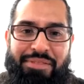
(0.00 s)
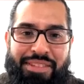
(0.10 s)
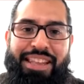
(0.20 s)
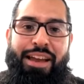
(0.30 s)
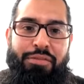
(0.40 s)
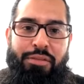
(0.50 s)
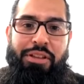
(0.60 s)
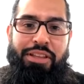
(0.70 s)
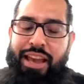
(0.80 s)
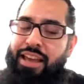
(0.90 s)
Definitely,
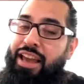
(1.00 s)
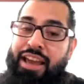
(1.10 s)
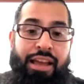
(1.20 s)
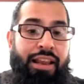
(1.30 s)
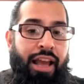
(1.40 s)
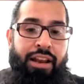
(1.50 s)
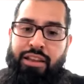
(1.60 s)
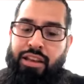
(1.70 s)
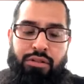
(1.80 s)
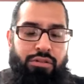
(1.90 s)
yeah, yeah, and, you
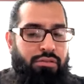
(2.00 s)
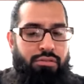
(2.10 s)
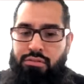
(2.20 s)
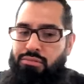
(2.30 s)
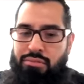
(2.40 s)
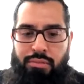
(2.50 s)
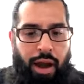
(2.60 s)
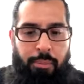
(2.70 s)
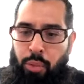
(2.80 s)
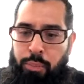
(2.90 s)
know,
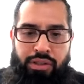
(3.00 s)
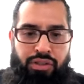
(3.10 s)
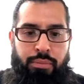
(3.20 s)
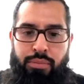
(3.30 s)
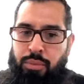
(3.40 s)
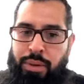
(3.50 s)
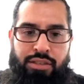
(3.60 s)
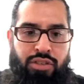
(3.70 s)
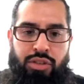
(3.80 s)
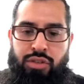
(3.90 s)
I'm open to, to
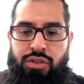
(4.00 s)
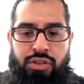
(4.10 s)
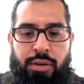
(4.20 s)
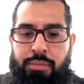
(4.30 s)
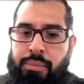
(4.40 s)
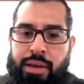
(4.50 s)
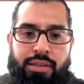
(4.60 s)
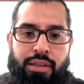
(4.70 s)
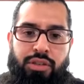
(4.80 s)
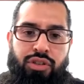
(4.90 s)
messages. So just send me a
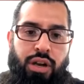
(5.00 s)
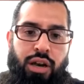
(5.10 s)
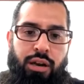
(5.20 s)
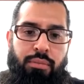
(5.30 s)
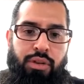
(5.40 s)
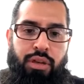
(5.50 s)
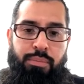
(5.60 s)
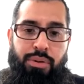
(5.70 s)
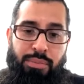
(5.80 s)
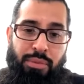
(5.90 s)
message. Um, you can
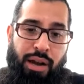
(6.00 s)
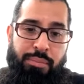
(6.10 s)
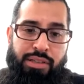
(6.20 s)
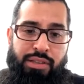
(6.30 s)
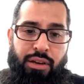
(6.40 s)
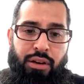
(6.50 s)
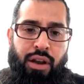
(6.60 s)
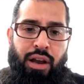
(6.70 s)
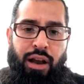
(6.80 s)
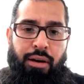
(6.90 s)
put some comments here.
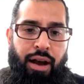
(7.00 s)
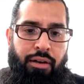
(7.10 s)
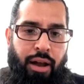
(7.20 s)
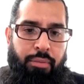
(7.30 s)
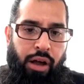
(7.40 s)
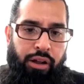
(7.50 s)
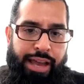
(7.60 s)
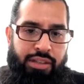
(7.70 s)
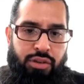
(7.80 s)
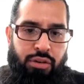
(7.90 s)
Uh, I'll
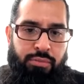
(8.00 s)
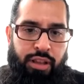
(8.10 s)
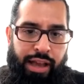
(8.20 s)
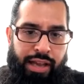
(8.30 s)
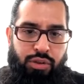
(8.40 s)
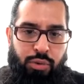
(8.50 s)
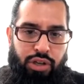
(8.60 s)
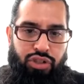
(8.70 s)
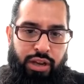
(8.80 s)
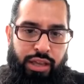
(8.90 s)
answer the last
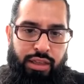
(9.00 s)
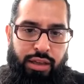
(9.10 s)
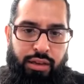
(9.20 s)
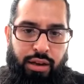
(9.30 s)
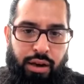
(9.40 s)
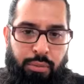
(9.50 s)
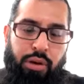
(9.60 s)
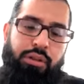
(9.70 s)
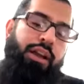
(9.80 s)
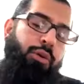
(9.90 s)
question. I think, uh,
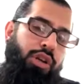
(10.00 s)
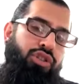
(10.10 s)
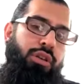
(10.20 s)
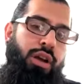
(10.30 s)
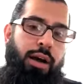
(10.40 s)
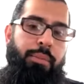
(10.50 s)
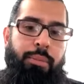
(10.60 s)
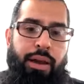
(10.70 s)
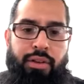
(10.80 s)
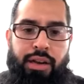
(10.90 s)
well, not question, comment
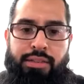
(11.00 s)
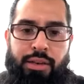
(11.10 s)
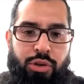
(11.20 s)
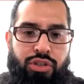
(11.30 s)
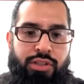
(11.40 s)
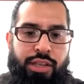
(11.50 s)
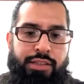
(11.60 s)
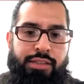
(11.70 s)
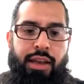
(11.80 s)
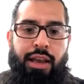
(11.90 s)
by Vanessa, where she
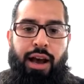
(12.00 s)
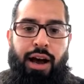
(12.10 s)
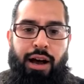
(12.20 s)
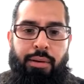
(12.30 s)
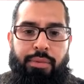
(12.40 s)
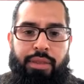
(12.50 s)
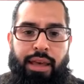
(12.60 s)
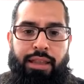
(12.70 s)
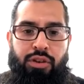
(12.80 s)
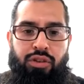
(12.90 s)
states um,
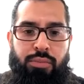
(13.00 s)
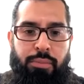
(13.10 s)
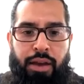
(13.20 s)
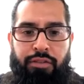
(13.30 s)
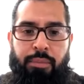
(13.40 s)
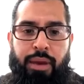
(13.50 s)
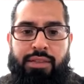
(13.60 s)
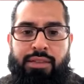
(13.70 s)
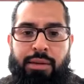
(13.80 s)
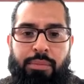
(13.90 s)
that they use Baphomet
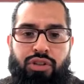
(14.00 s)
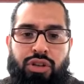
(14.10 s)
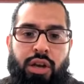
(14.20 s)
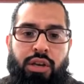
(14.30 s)
as an image.